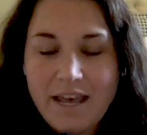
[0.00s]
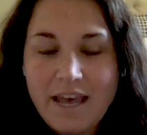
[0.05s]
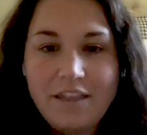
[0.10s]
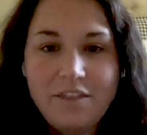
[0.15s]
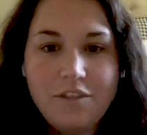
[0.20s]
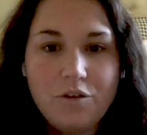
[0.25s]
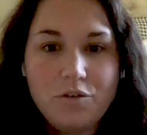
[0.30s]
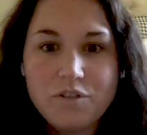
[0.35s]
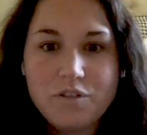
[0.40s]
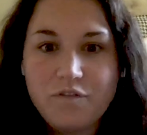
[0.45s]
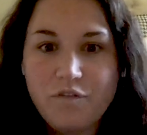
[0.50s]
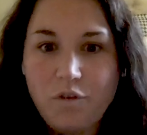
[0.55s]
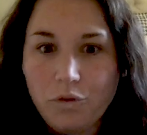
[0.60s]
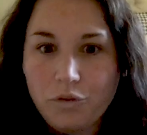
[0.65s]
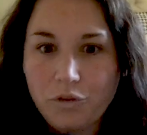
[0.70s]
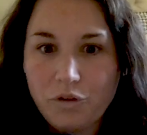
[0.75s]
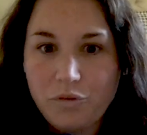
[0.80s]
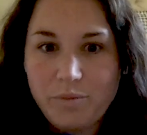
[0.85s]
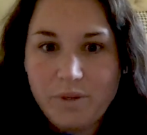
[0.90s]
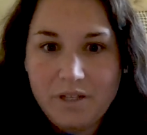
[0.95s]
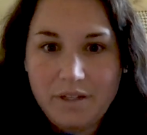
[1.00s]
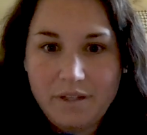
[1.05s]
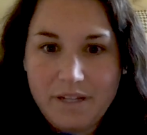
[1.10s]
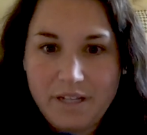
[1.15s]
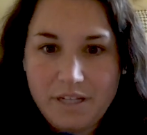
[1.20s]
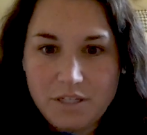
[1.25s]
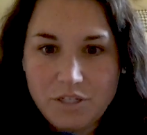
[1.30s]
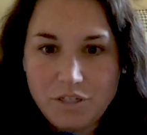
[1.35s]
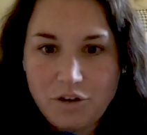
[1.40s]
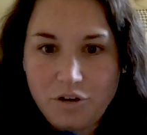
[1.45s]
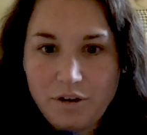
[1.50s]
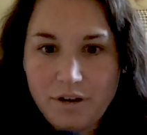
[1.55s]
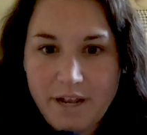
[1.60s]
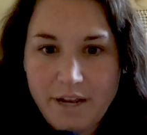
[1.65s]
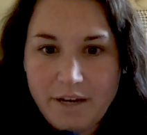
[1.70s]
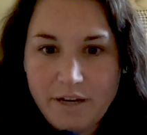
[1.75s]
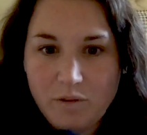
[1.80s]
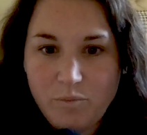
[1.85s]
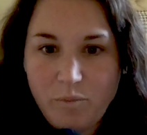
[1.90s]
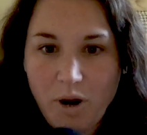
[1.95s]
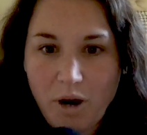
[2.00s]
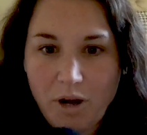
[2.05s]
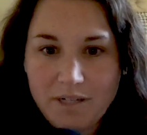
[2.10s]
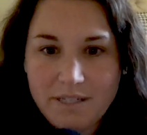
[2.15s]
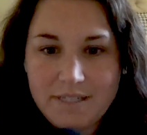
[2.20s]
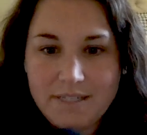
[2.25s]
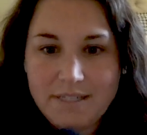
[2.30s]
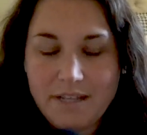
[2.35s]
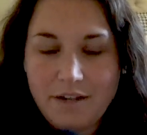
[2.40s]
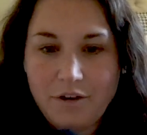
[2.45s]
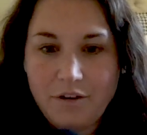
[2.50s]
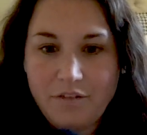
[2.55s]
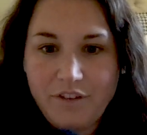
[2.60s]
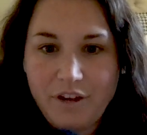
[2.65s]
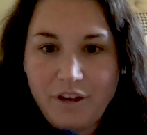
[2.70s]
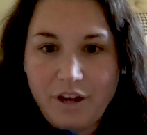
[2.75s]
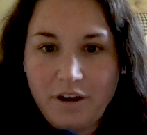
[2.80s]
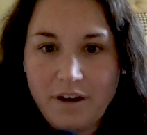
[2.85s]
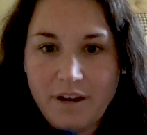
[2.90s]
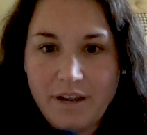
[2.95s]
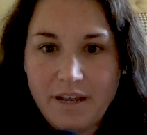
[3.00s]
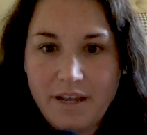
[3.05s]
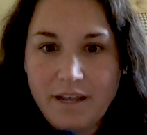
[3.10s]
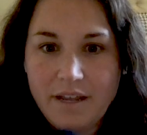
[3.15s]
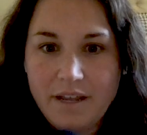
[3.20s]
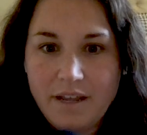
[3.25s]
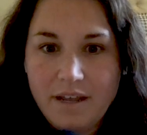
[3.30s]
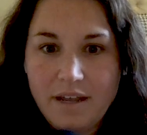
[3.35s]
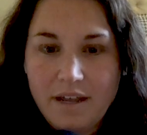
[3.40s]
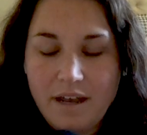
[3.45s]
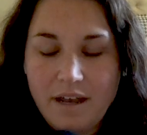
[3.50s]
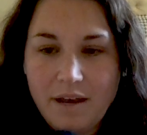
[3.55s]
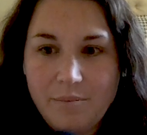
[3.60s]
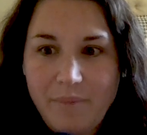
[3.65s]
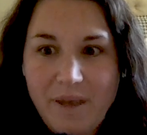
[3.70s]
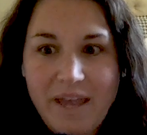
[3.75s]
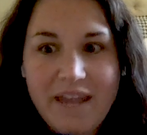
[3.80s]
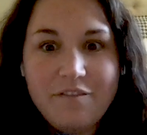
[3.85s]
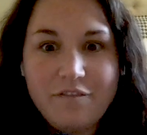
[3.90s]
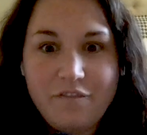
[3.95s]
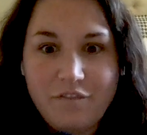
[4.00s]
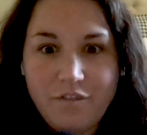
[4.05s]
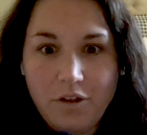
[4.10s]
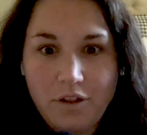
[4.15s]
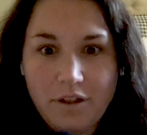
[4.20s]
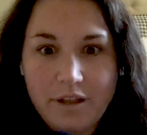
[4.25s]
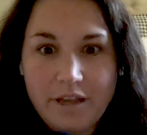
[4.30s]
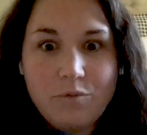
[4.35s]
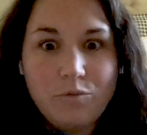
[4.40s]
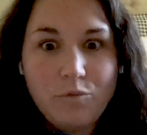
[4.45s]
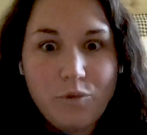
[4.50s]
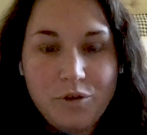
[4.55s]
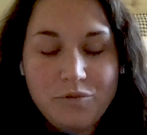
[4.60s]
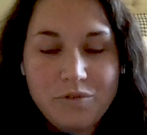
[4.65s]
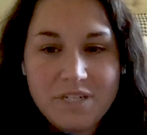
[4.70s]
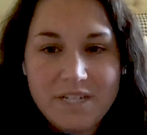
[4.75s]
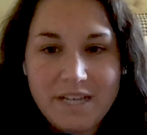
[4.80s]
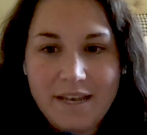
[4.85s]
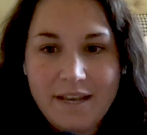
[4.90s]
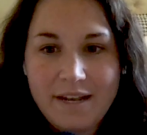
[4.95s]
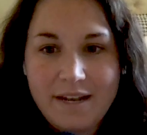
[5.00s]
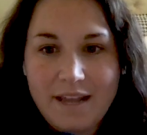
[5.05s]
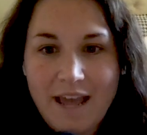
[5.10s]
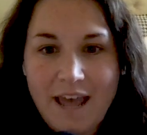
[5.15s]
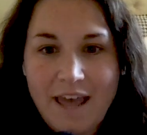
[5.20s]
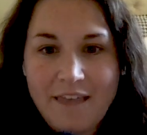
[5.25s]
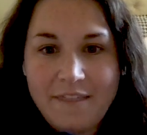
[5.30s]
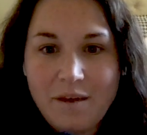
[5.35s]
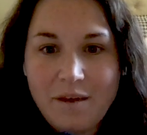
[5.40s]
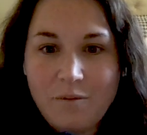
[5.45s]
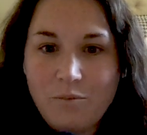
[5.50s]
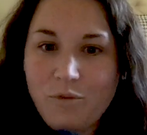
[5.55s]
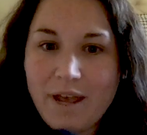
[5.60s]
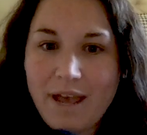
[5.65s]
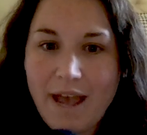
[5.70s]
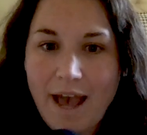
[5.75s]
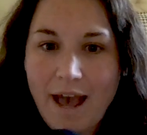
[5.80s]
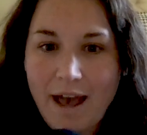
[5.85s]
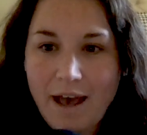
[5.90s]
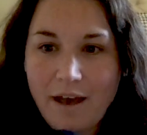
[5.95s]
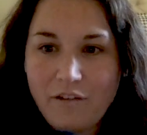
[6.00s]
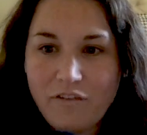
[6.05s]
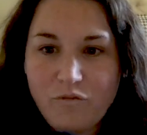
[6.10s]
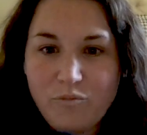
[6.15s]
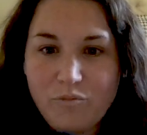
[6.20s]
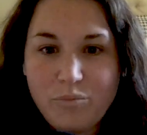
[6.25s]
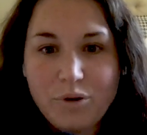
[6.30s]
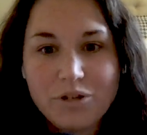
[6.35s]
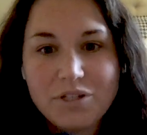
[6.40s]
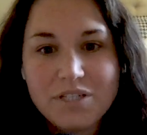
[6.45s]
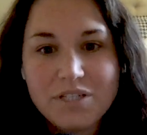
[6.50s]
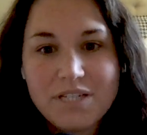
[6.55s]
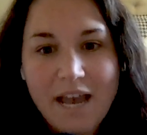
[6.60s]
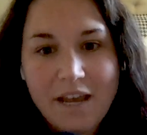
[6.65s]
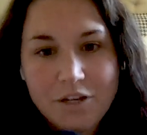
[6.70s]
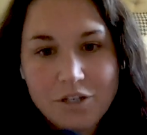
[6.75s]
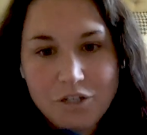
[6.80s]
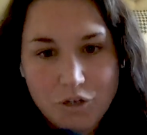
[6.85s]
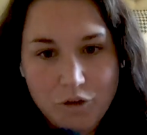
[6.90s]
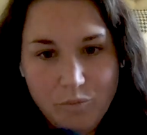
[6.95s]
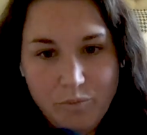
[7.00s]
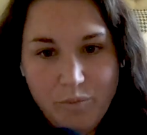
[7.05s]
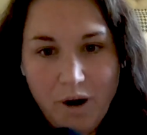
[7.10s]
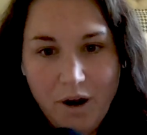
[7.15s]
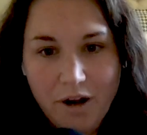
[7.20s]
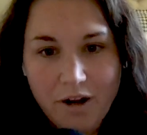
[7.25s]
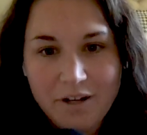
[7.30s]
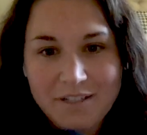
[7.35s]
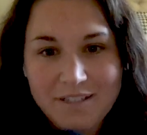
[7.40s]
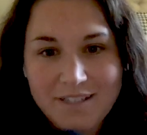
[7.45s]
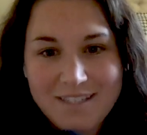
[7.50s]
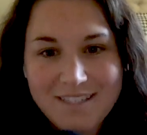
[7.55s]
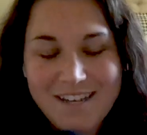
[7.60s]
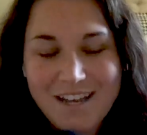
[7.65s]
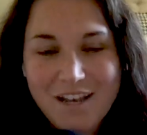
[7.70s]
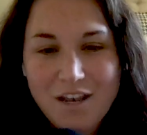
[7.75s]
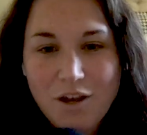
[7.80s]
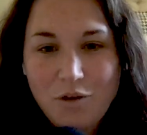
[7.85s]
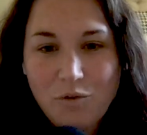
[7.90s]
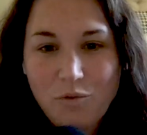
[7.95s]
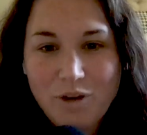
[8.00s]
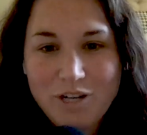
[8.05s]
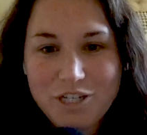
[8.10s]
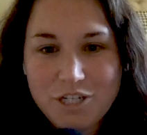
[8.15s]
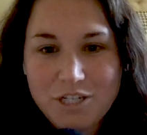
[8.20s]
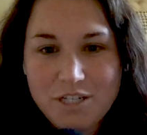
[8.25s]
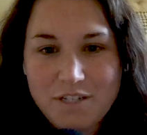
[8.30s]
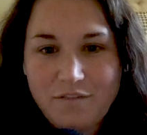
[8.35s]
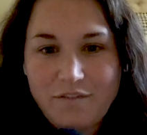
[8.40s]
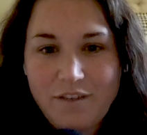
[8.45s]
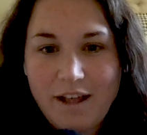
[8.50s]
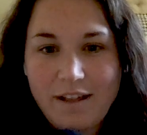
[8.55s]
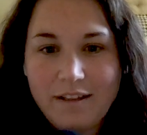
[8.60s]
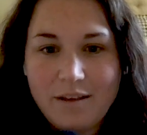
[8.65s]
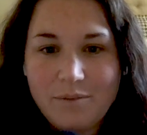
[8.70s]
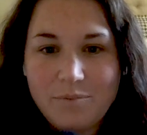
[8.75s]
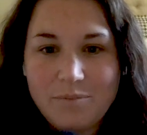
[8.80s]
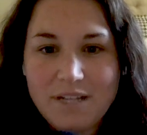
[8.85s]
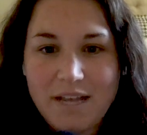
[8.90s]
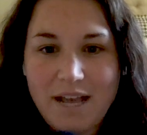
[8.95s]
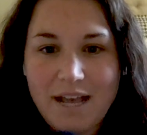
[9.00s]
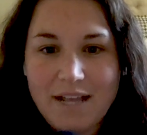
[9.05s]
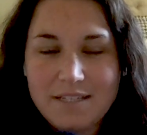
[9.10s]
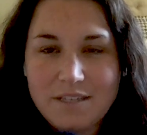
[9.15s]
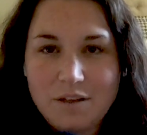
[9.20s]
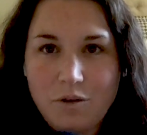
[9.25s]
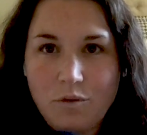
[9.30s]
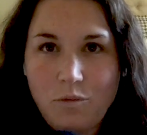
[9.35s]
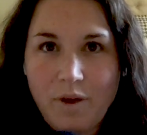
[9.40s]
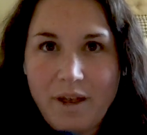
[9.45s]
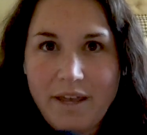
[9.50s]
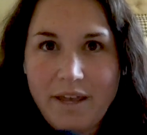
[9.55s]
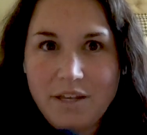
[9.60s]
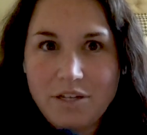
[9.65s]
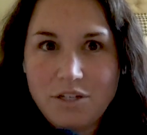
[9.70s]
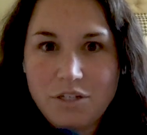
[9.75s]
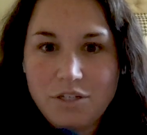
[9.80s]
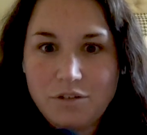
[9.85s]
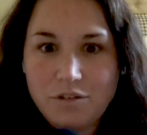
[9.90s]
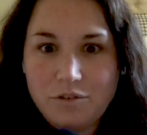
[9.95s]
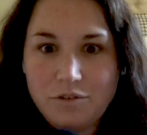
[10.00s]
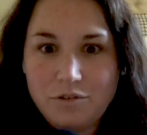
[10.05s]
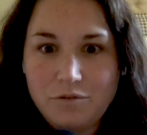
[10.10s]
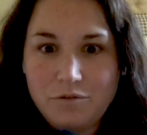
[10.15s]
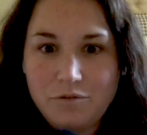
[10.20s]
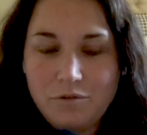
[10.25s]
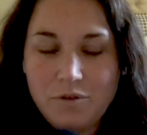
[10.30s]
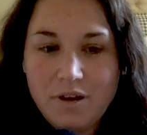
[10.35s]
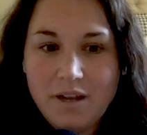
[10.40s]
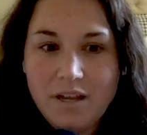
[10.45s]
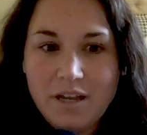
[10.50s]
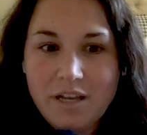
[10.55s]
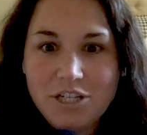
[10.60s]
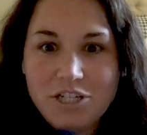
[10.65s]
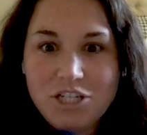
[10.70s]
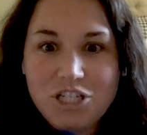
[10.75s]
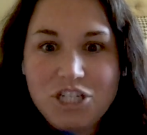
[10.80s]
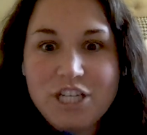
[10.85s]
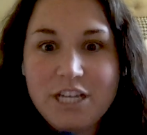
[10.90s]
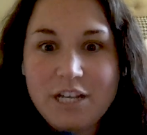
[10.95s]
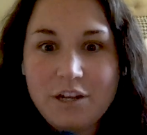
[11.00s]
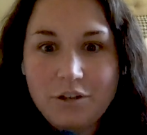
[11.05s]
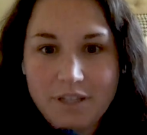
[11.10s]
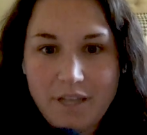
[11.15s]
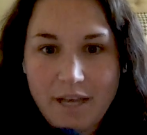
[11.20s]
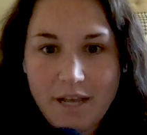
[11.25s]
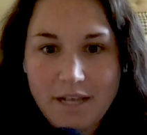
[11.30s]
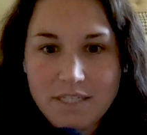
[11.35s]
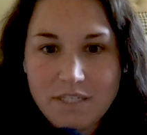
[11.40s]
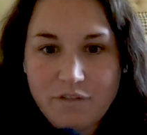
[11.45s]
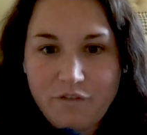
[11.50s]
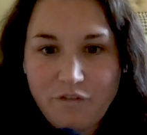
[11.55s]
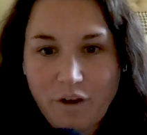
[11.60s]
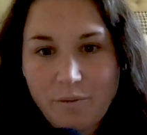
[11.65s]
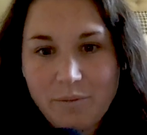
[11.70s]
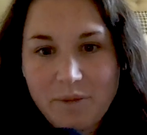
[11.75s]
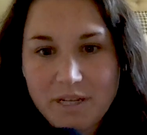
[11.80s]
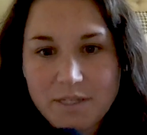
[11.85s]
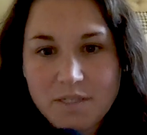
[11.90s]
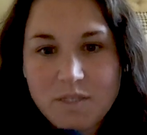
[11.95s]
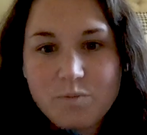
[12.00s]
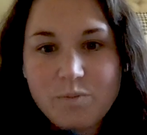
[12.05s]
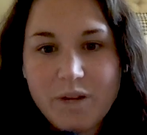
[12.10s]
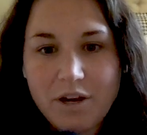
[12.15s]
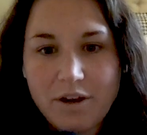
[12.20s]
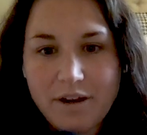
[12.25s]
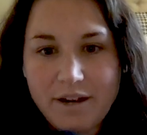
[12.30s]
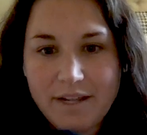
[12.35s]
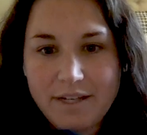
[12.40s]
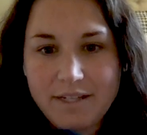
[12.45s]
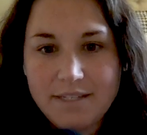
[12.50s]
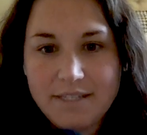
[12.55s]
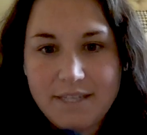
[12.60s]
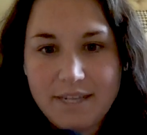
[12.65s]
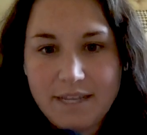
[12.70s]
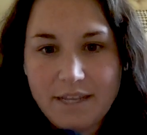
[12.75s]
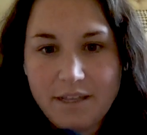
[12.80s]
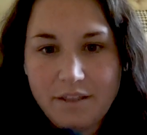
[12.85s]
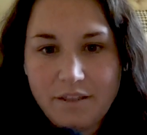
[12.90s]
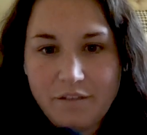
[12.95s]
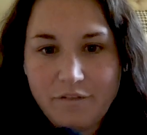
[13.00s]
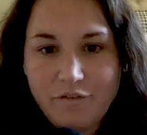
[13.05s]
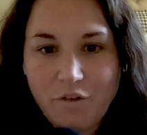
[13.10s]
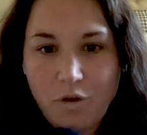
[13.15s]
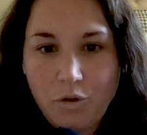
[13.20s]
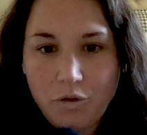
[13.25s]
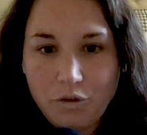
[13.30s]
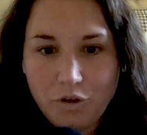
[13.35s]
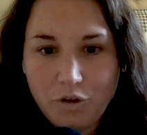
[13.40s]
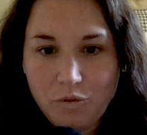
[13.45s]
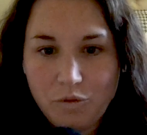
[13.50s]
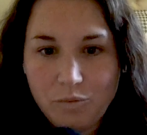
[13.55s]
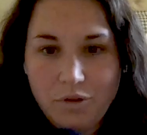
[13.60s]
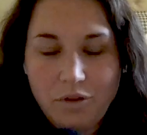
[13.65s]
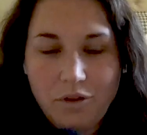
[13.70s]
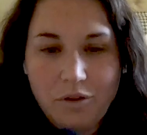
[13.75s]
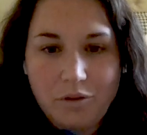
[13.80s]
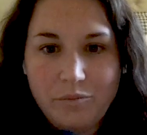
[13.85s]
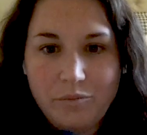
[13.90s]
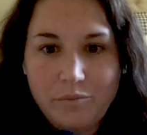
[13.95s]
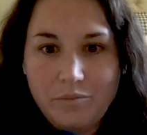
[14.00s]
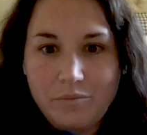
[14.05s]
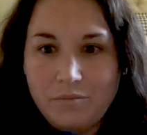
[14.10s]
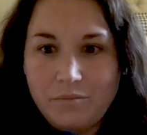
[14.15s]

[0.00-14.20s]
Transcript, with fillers: And those mm-hmm. vulnerabilities created parts that are very painful and wounded. And then we have protector parts, which developed as a way to shield us from experiencing the vulnerable